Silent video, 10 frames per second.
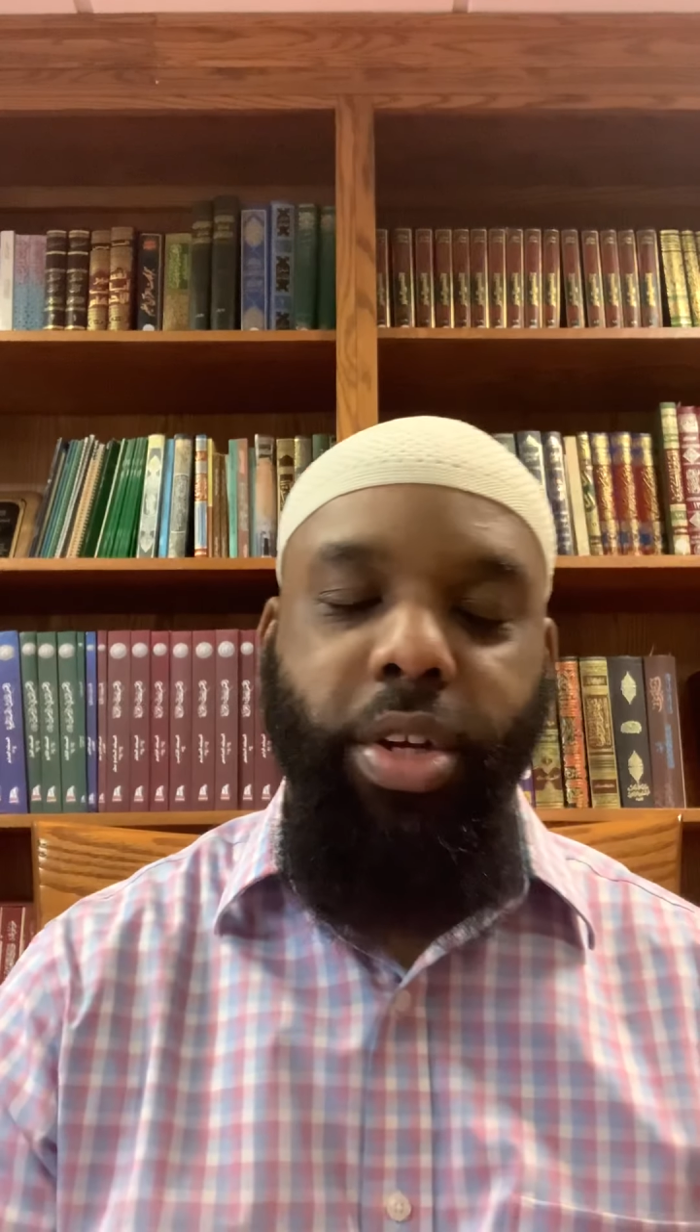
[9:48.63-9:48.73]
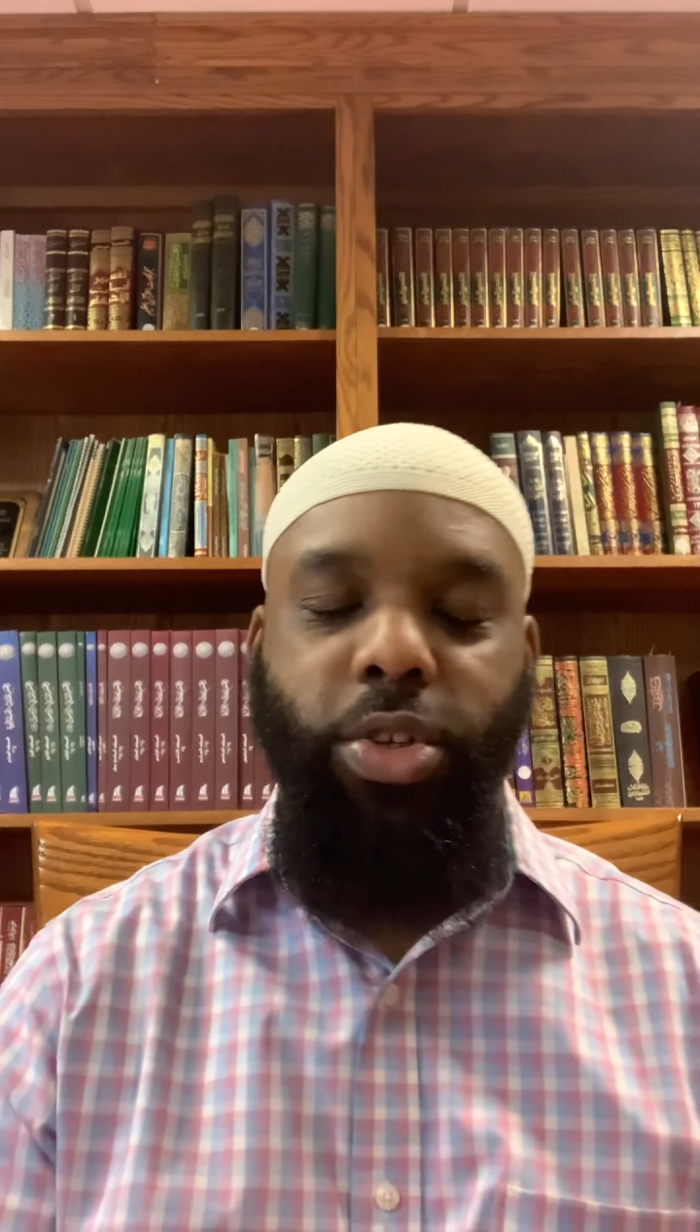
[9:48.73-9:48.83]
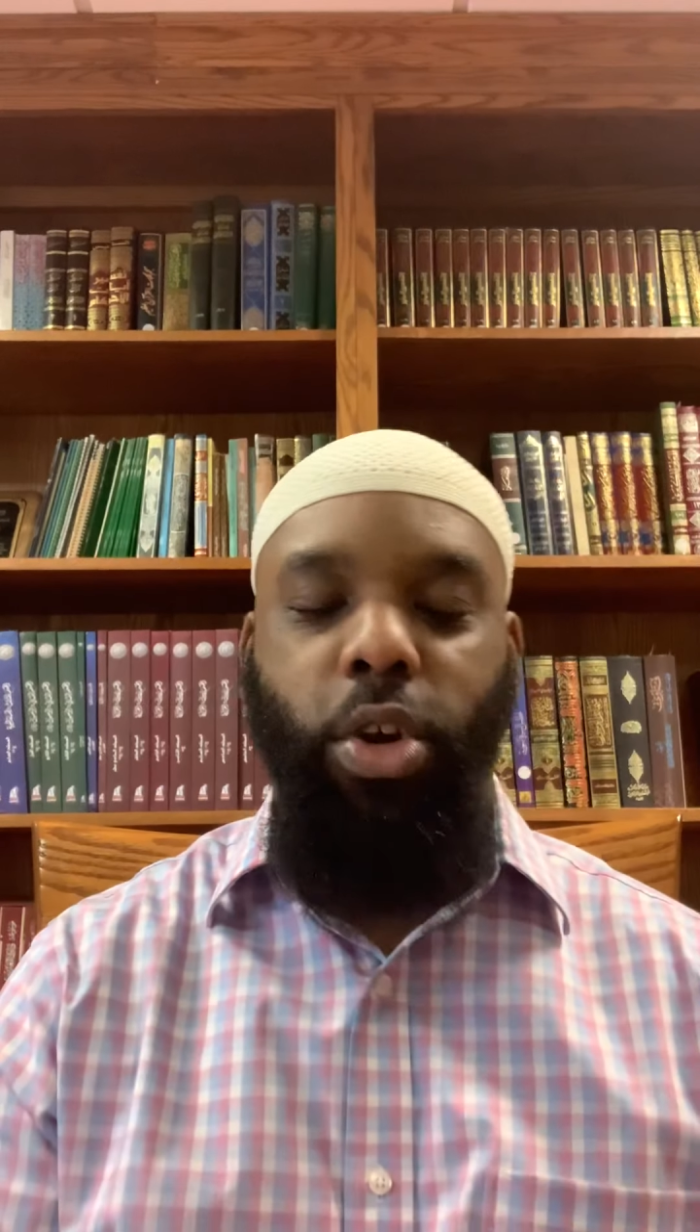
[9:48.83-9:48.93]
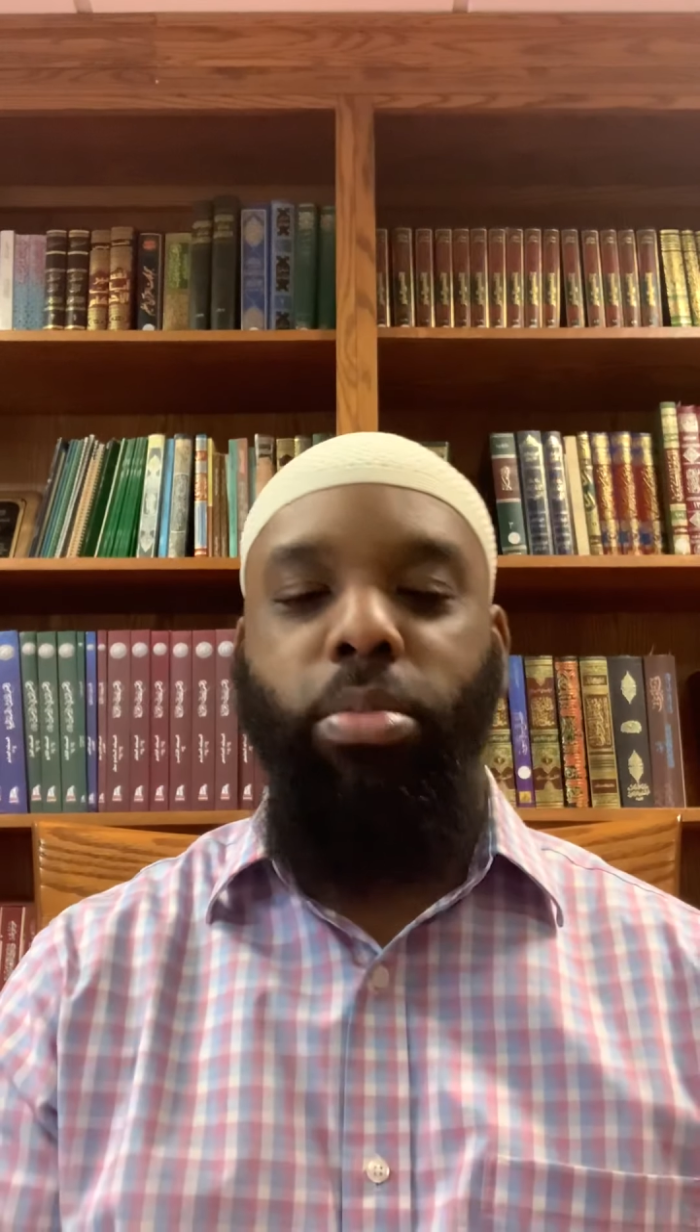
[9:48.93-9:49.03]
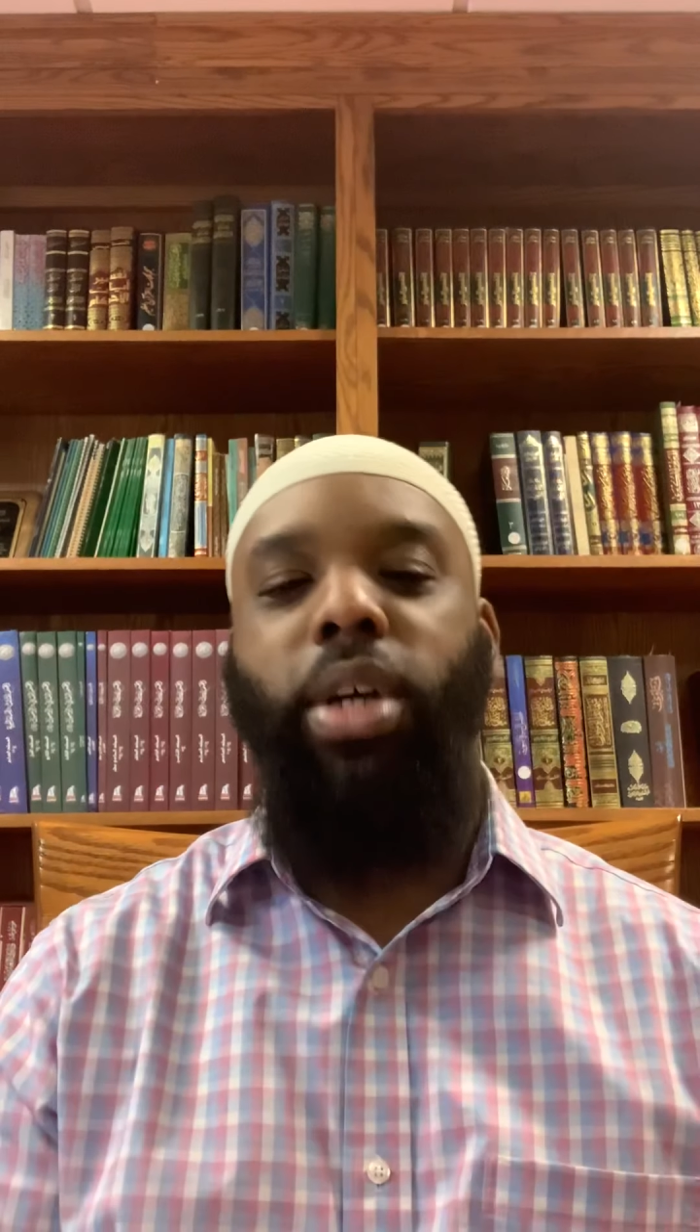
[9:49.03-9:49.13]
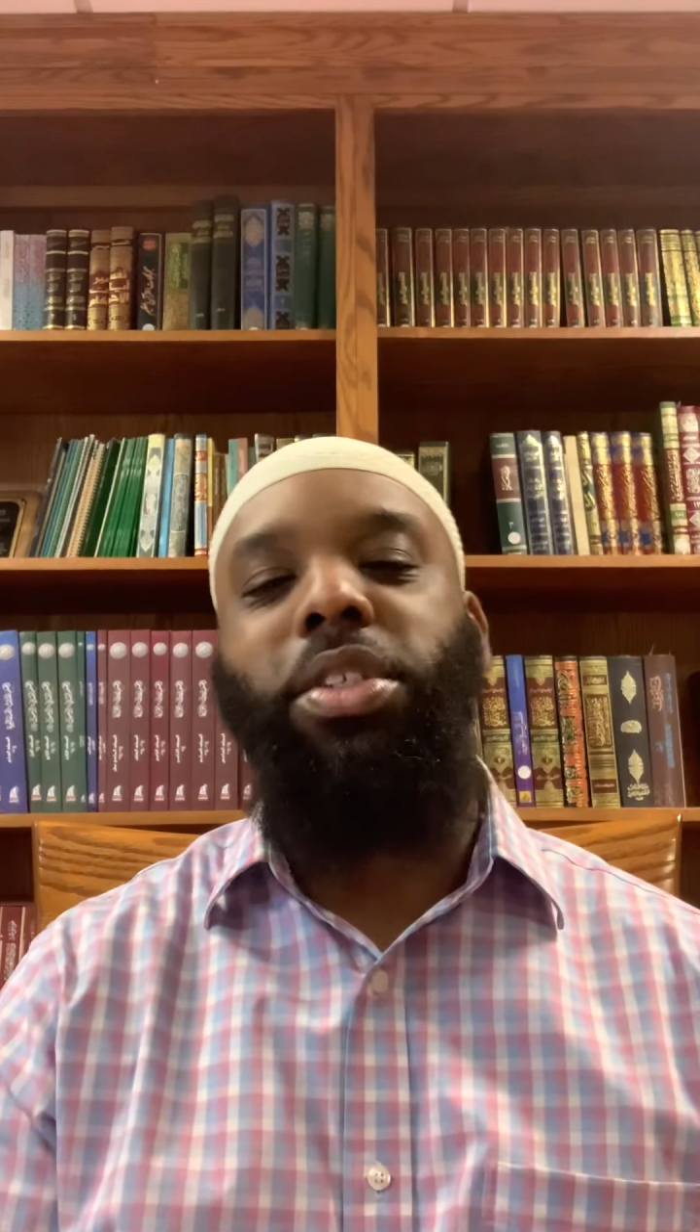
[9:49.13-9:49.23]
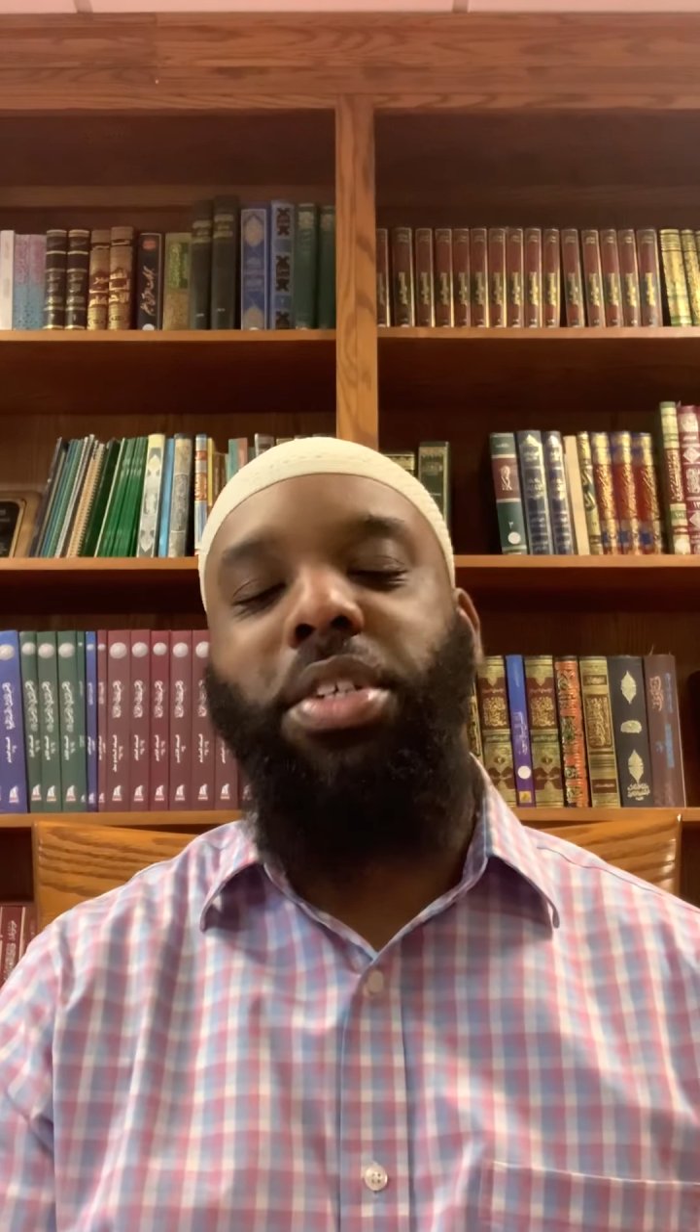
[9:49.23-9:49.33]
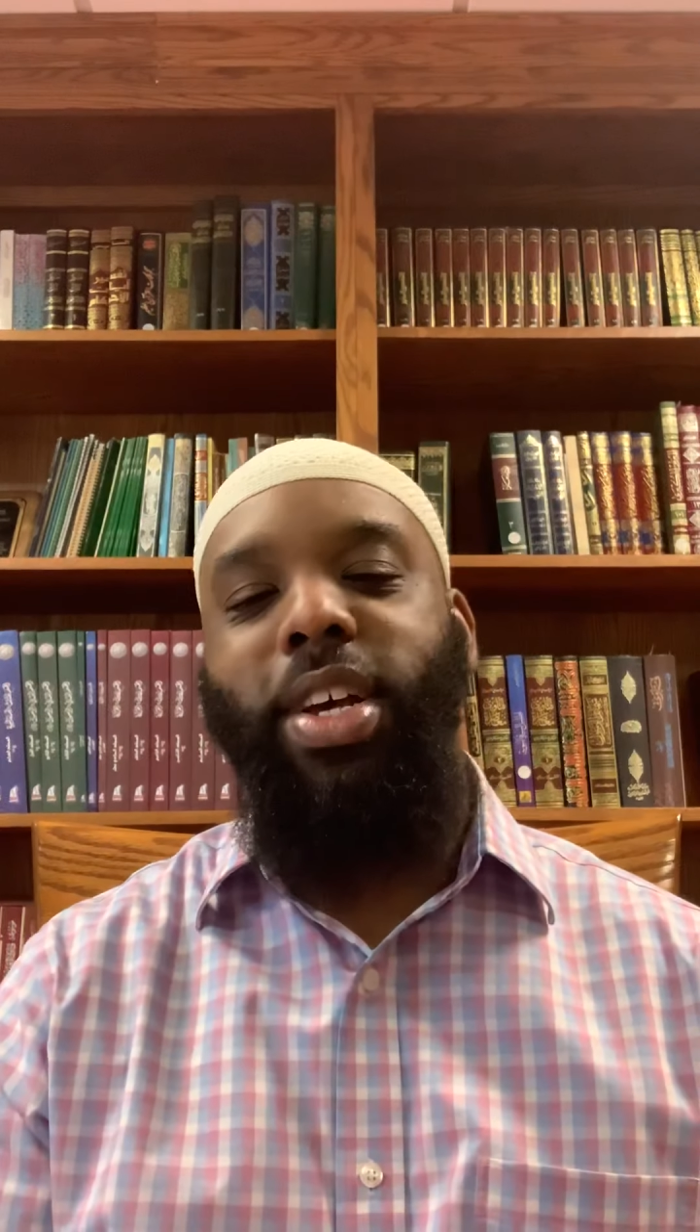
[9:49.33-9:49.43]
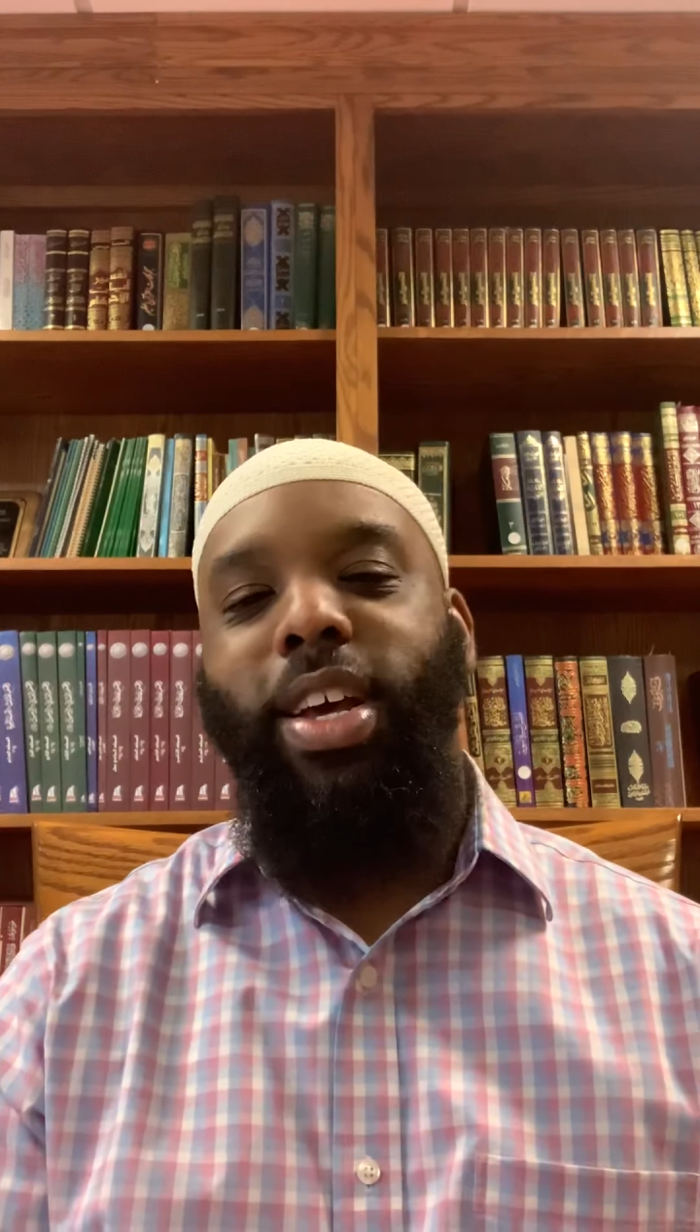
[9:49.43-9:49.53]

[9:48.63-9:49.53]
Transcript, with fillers: it so much.